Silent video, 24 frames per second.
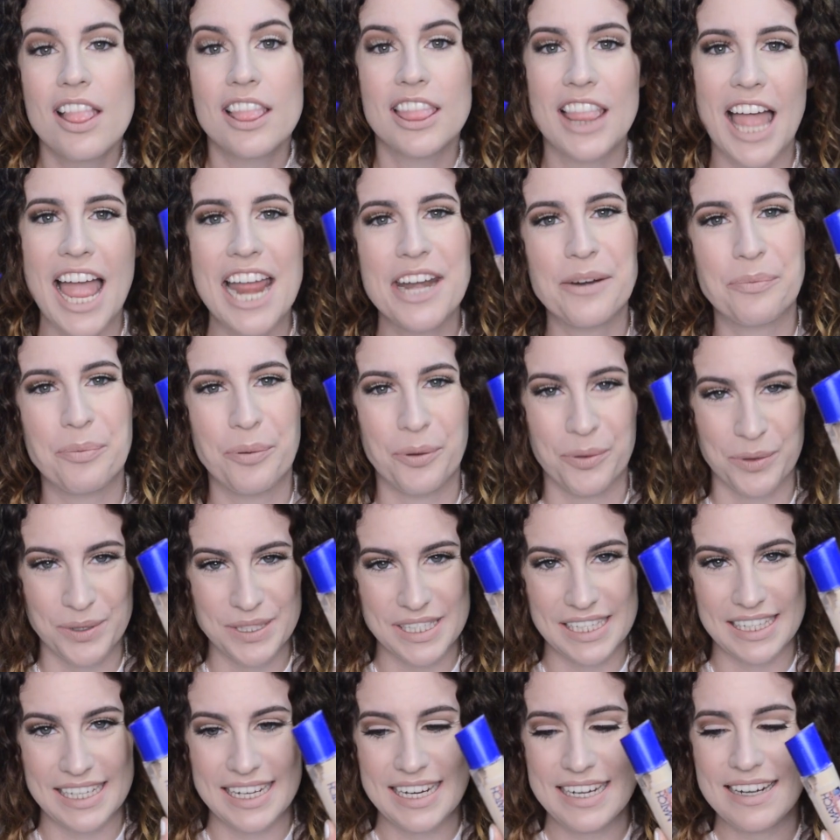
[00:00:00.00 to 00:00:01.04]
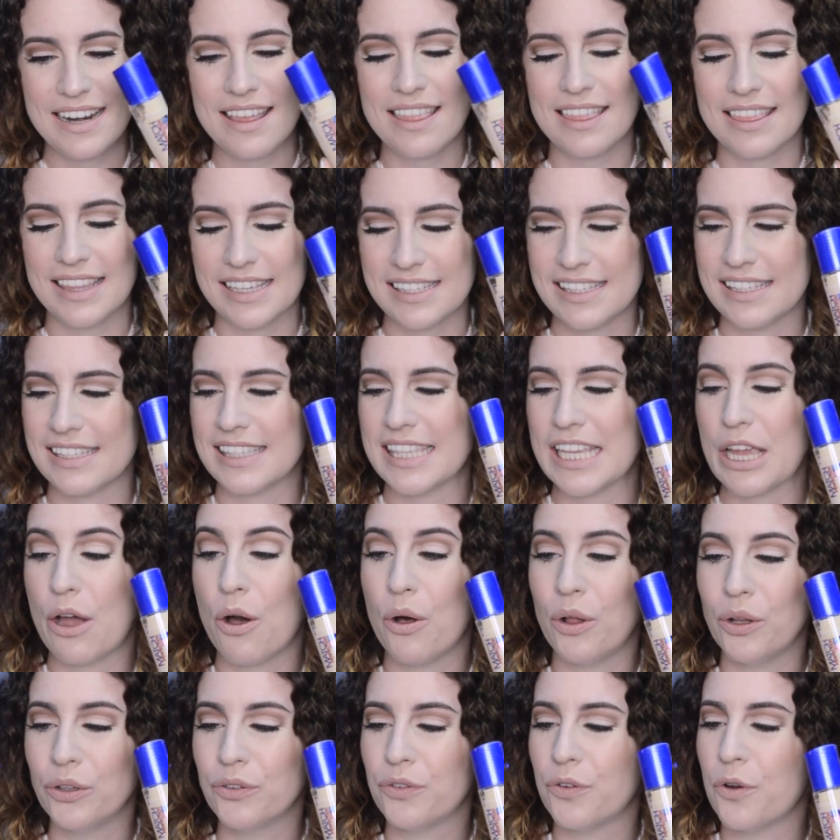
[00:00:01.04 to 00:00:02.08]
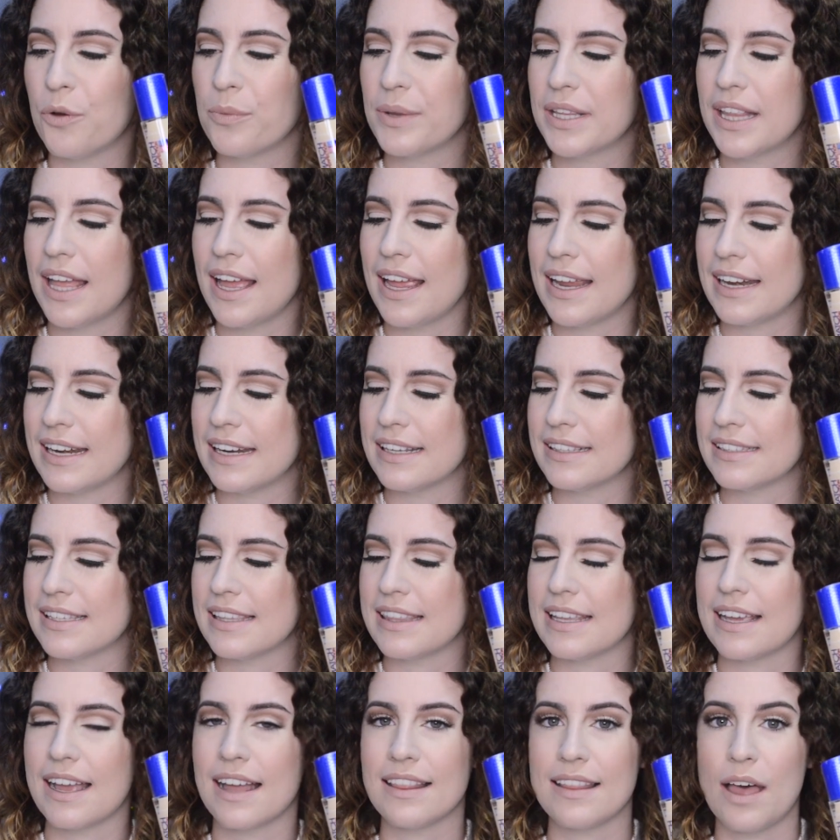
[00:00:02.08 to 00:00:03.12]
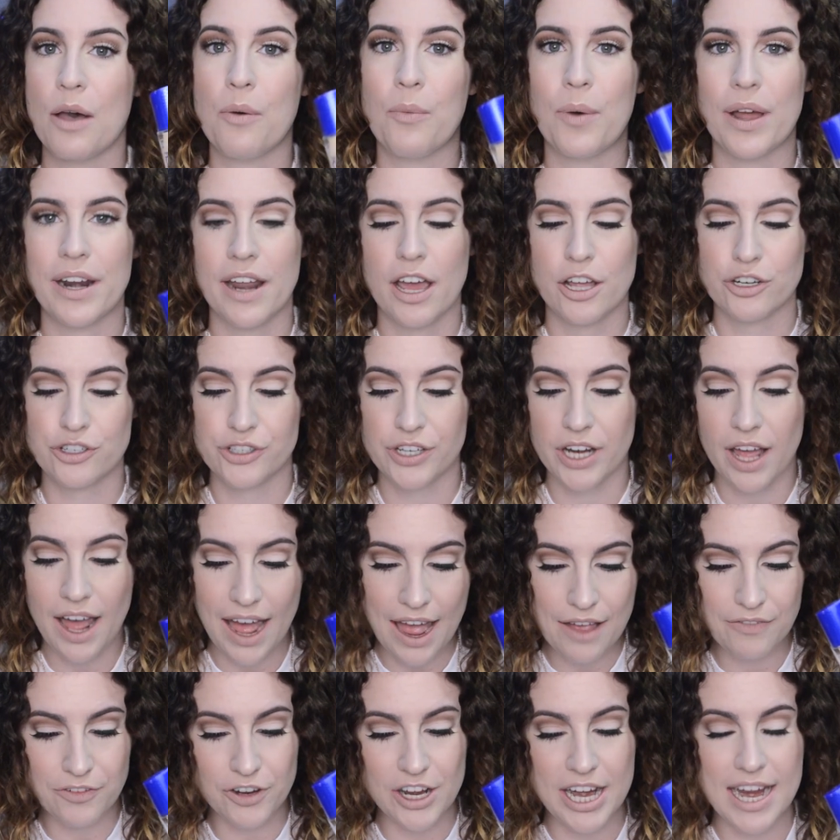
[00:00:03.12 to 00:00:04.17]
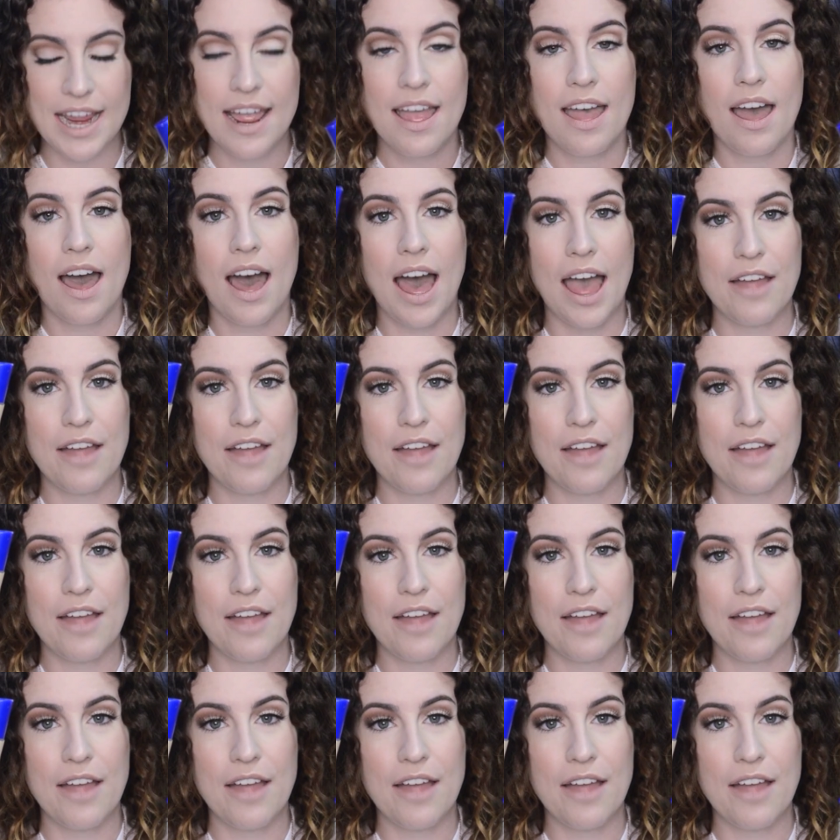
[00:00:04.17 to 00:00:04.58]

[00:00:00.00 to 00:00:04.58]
Light Porcelain. This is the old formula and it's in the colour 100 Ivory.